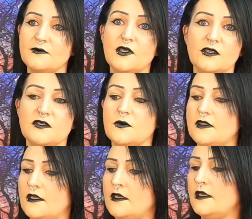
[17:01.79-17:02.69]
to be honest
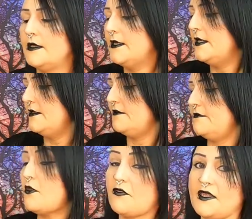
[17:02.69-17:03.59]
with you.
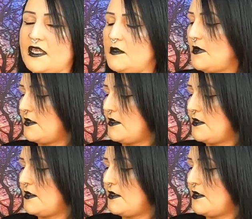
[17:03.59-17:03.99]
Not thinking